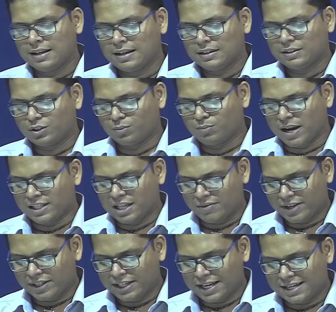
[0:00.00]
So by the
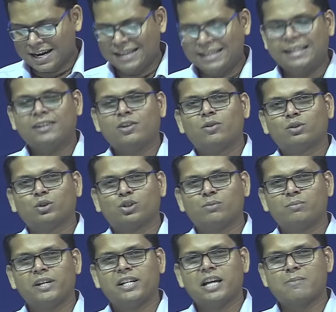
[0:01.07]
way they are writing over social
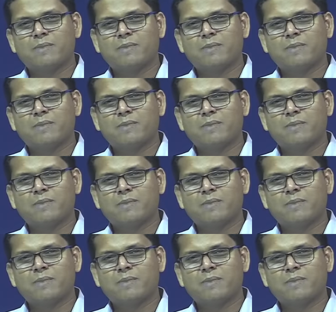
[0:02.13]
media,